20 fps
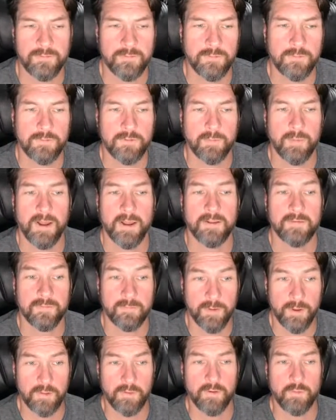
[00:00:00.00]
two to buy
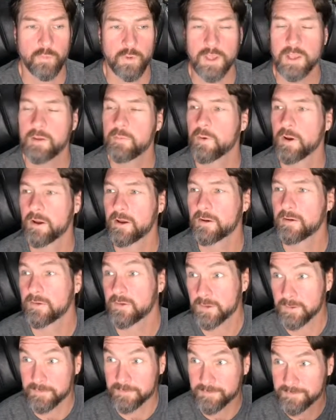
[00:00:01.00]
some other
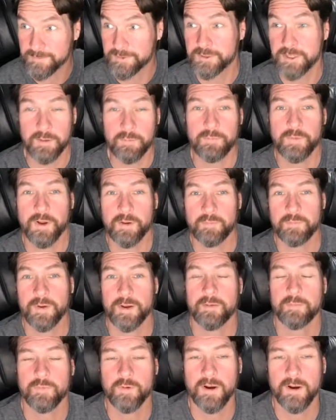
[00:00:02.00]
Pimon to jump up my